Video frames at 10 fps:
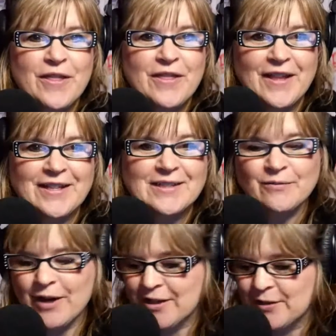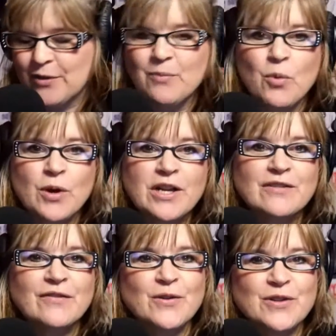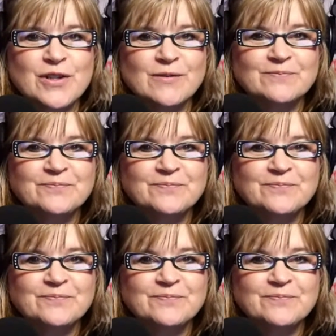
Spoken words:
this, right? So the morning devotional.